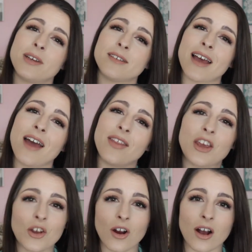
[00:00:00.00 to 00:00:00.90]
because I
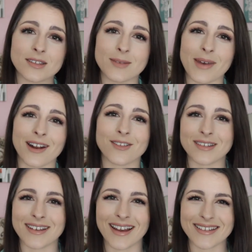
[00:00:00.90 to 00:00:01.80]
think you're awesome, and I'll
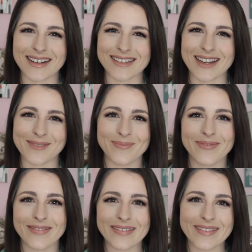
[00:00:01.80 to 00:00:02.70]
see you guys next
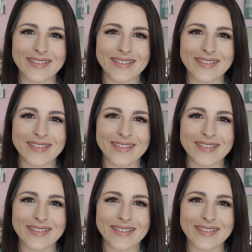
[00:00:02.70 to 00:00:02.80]
time.